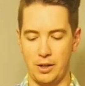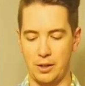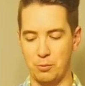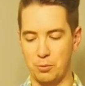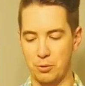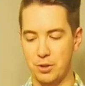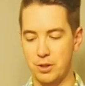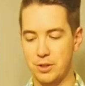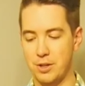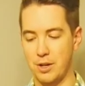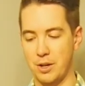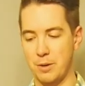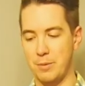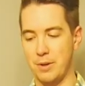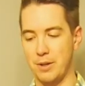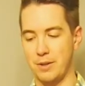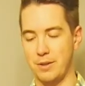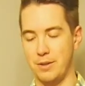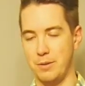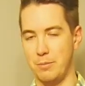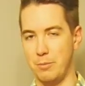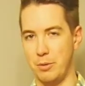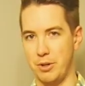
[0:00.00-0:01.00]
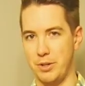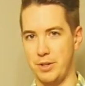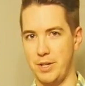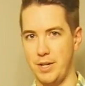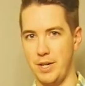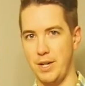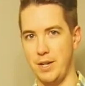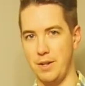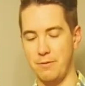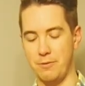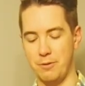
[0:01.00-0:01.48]
right, we're going to talk about the
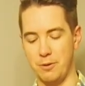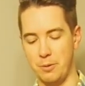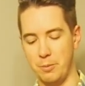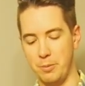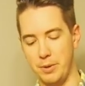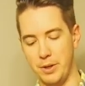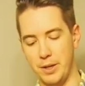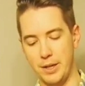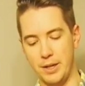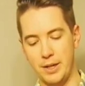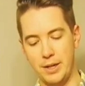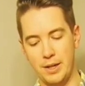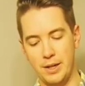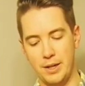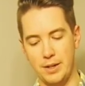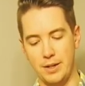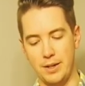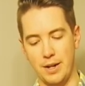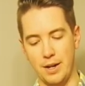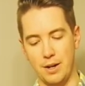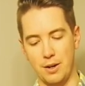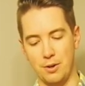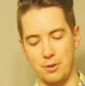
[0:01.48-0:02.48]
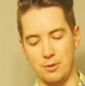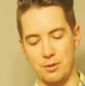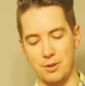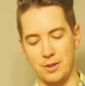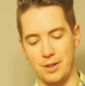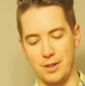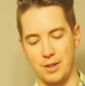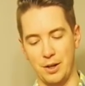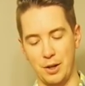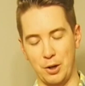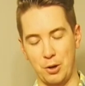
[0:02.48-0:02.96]
martini for a bit.
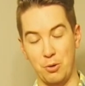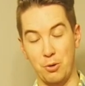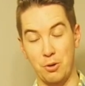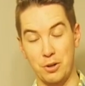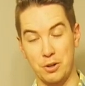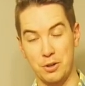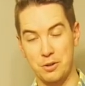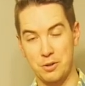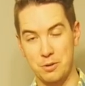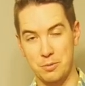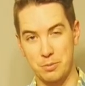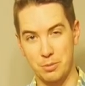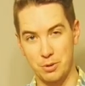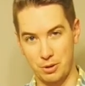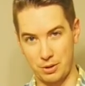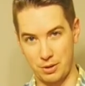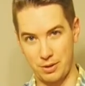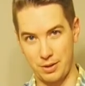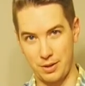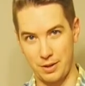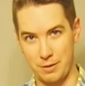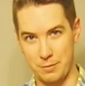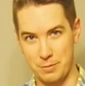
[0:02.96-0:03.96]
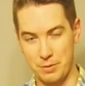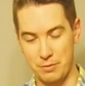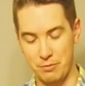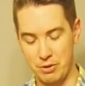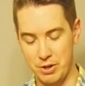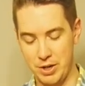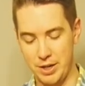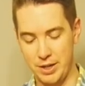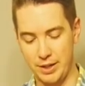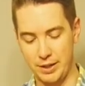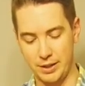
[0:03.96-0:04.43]
Now, according to the book that I've been
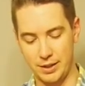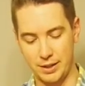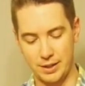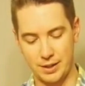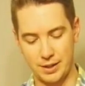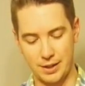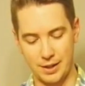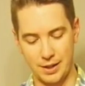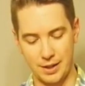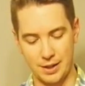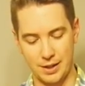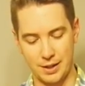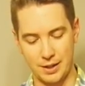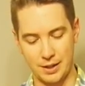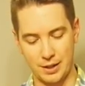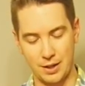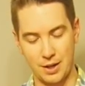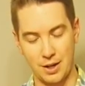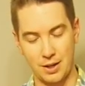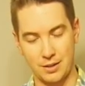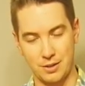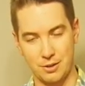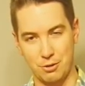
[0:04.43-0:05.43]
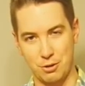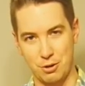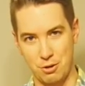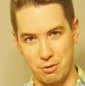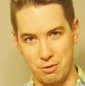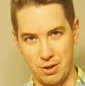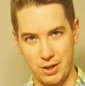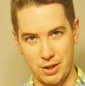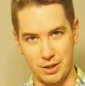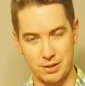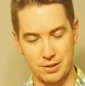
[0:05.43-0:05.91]
reading, uh, Cocktail
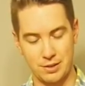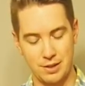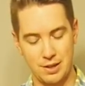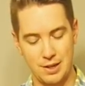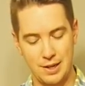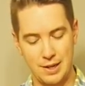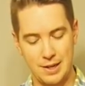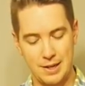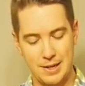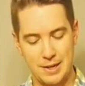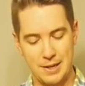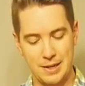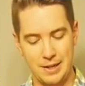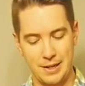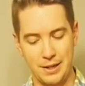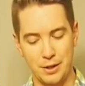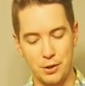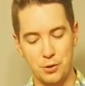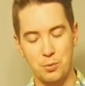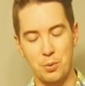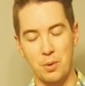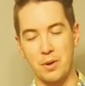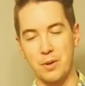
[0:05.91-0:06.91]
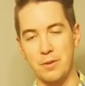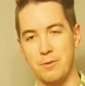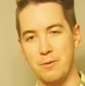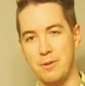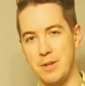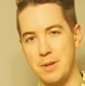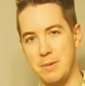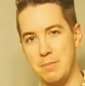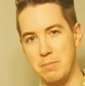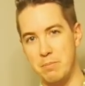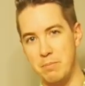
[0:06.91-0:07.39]
Codex it is one of
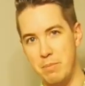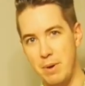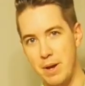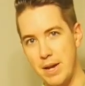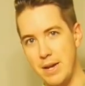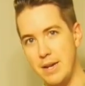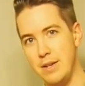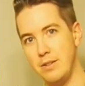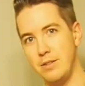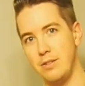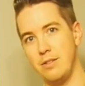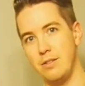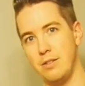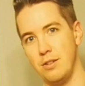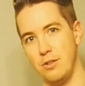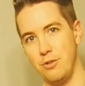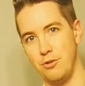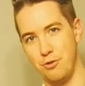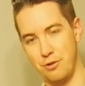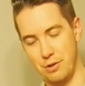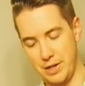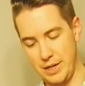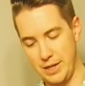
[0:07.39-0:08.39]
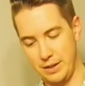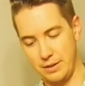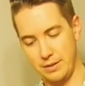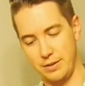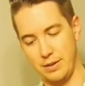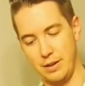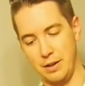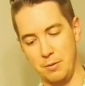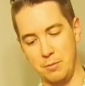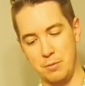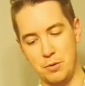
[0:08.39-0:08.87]
the base
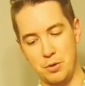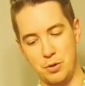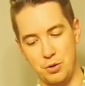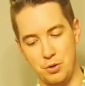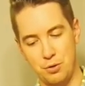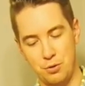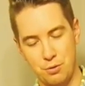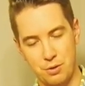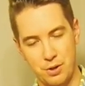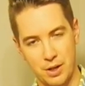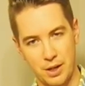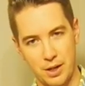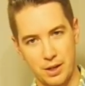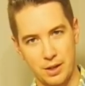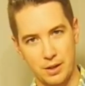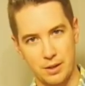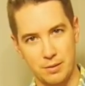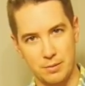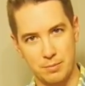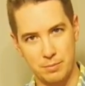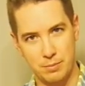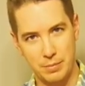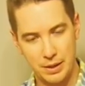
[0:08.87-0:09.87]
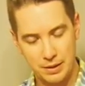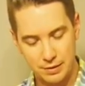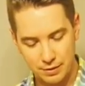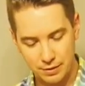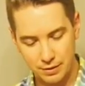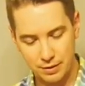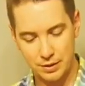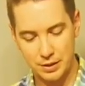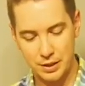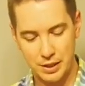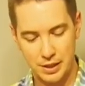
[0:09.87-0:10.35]
drinks, and you can
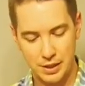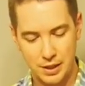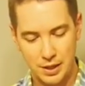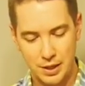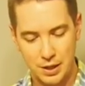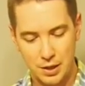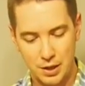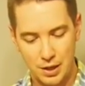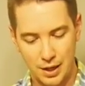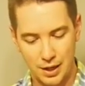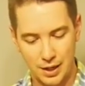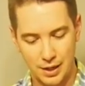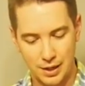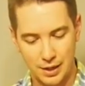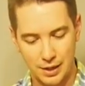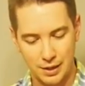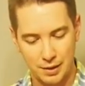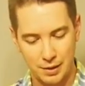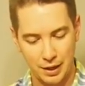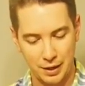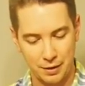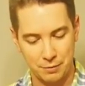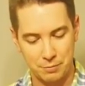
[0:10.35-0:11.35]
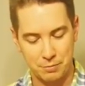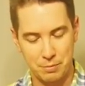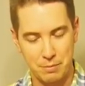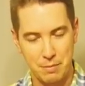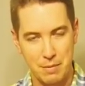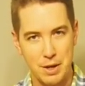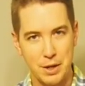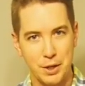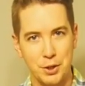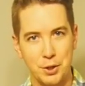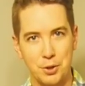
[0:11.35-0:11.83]
basically uh, kind of
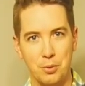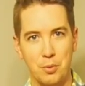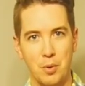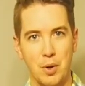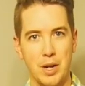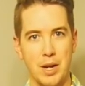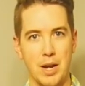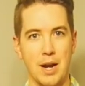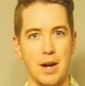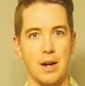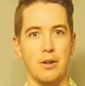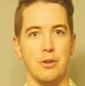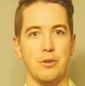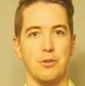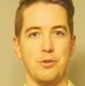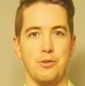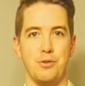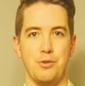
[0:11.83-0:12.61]
make your way out